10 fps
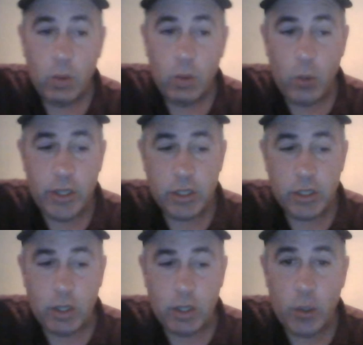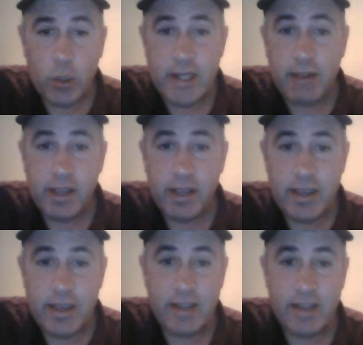which
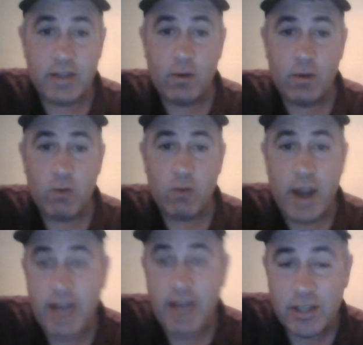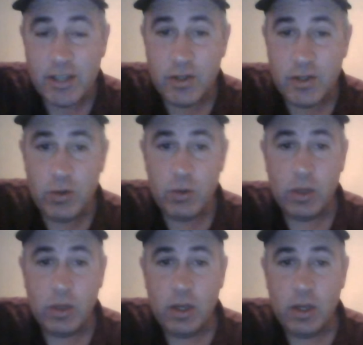coincidentally is right next
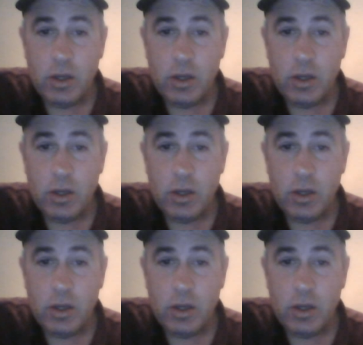to